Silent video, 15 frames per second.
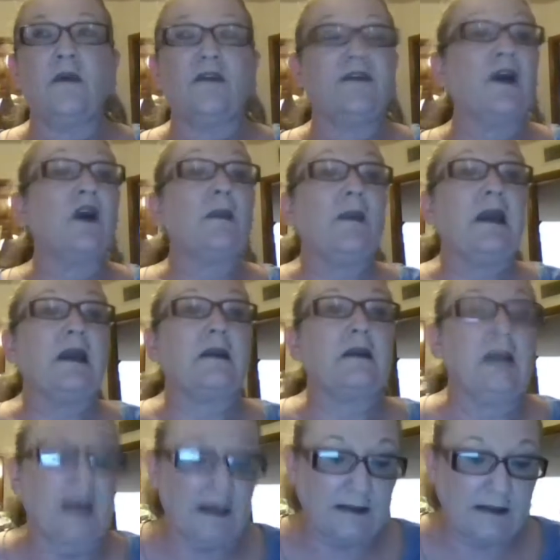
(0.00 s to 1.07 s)
Very Pink
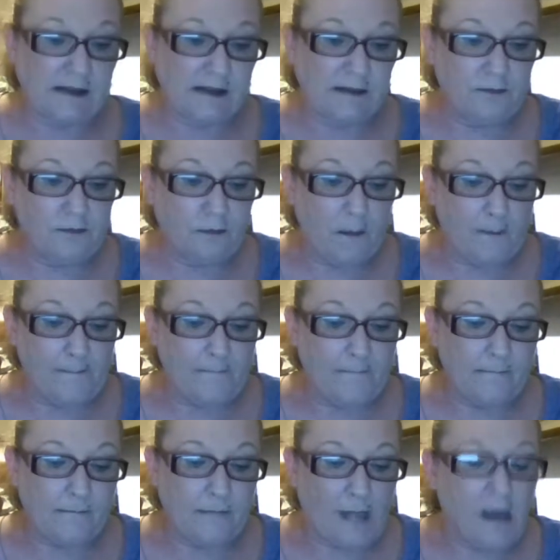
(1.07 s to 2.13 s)
Knits.
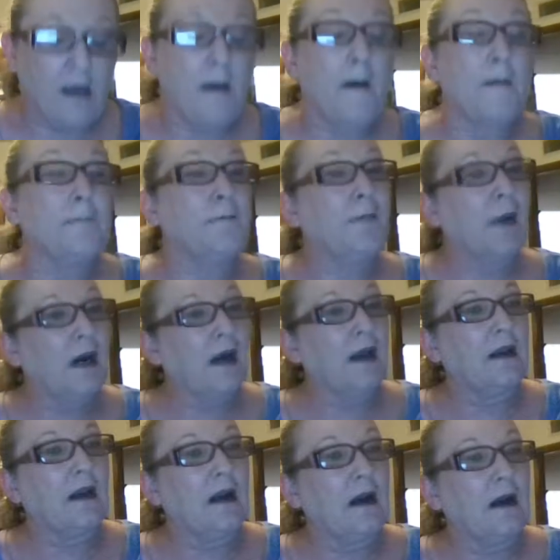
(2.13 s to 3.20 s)

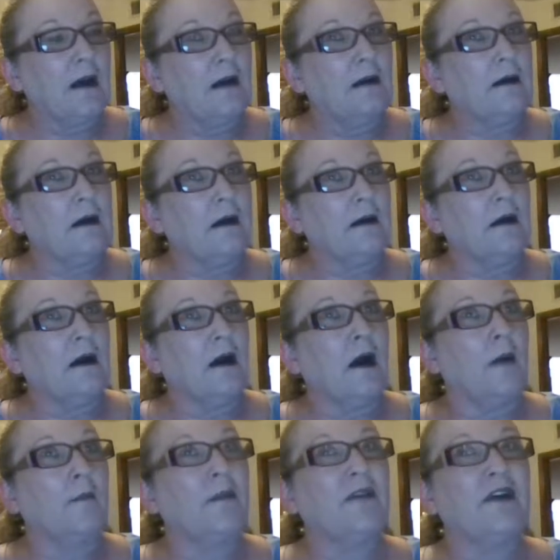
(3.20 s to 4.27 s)
But
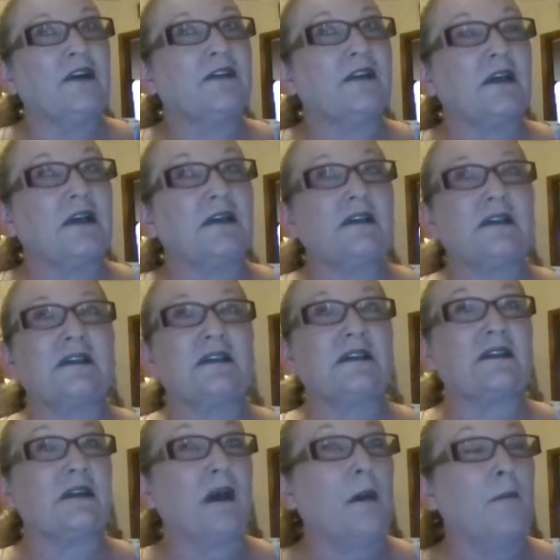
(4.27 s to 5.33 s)
there's
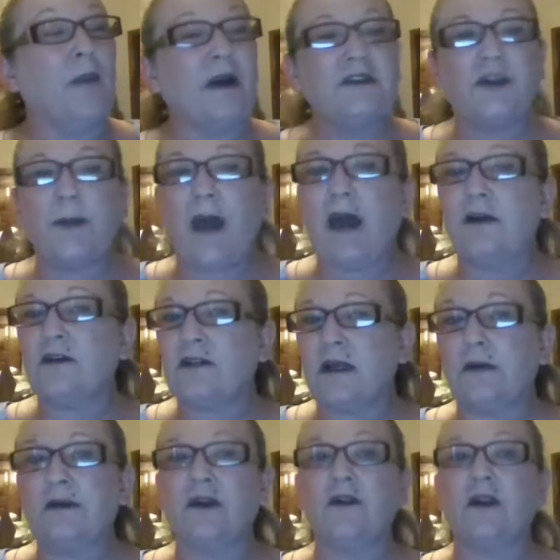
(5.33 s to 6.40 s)
a bunch of patterns
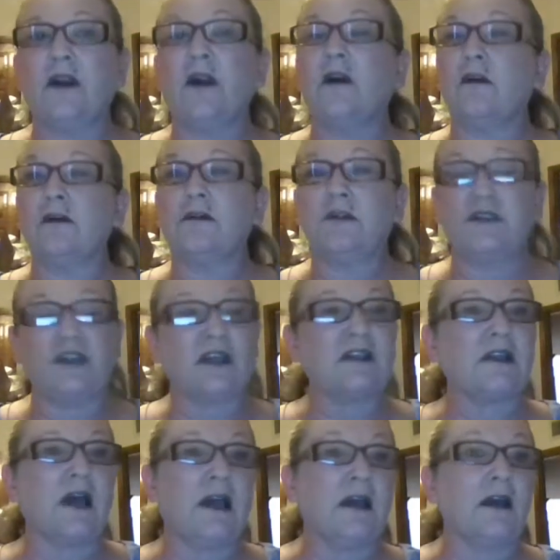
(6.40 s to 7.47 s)
out there that are
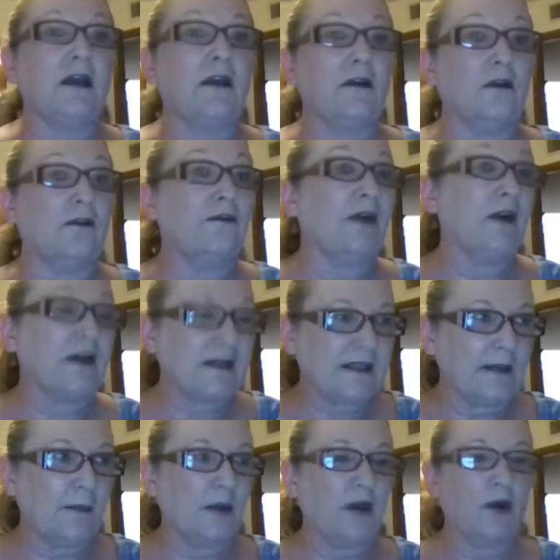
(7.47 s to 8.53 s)
just like it, or very
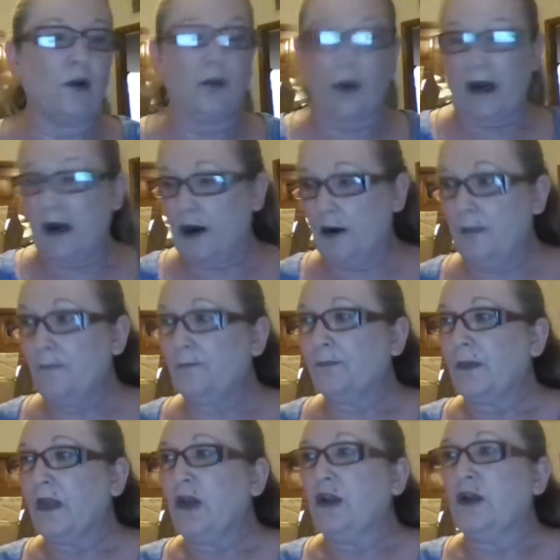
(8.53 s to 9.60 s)
similar, where
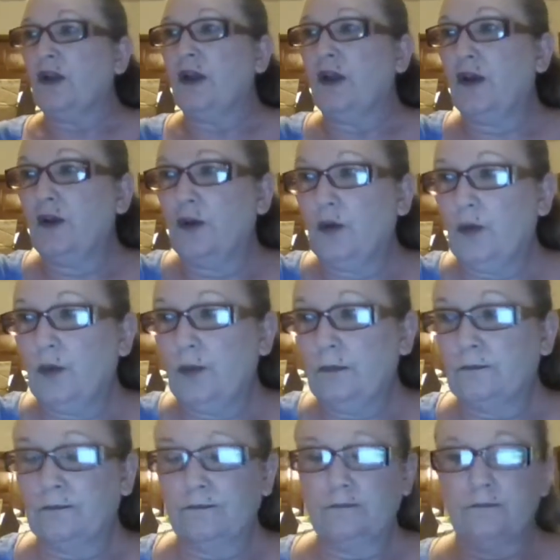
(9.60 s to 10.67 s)
you
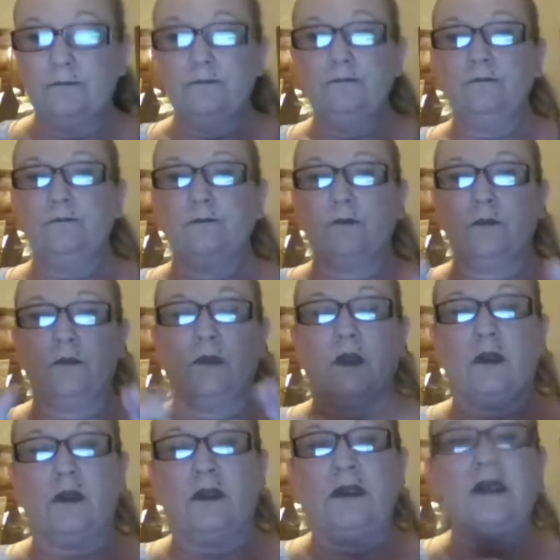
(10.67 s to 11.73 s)

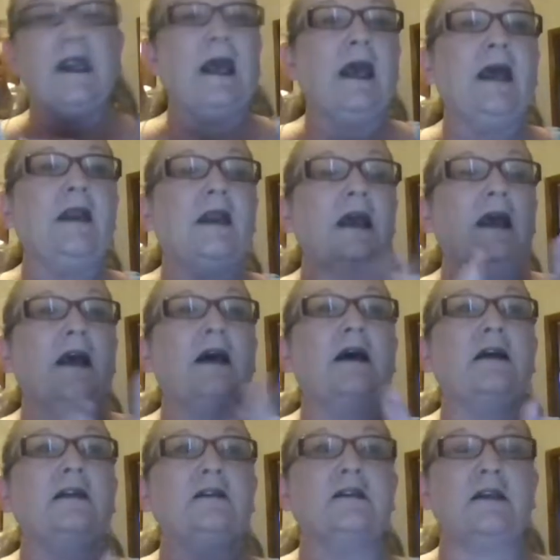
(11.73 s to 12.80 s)
knit
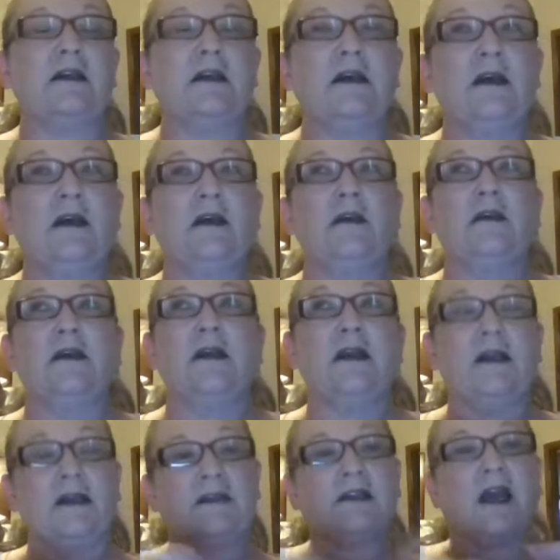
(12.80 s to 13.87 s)
and
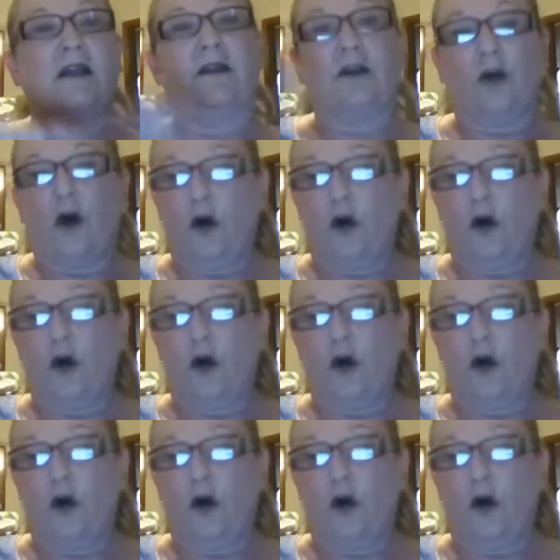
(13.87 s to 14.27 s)
it's got little